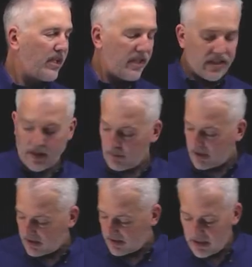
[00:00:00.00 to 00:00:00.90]
And then we
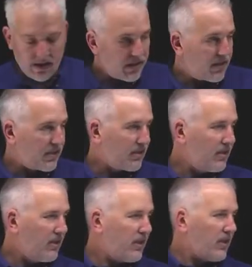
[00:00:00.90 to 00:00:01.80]
can see that the
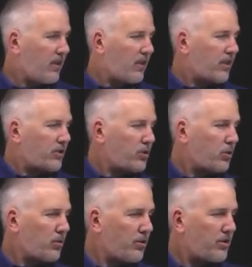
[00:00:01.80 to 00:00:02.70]

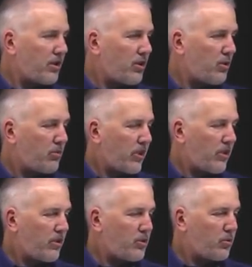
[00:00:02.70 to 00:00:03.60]
joules in the
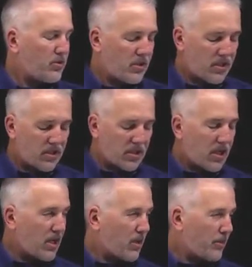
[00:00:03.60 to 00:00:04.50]
numerator, the joules in the
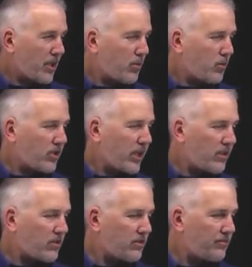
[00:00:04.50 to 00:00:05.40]
denominator will
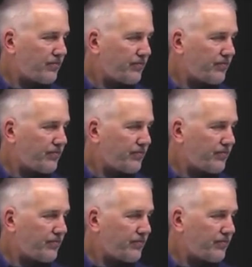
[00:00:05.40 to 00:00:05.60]
cancel.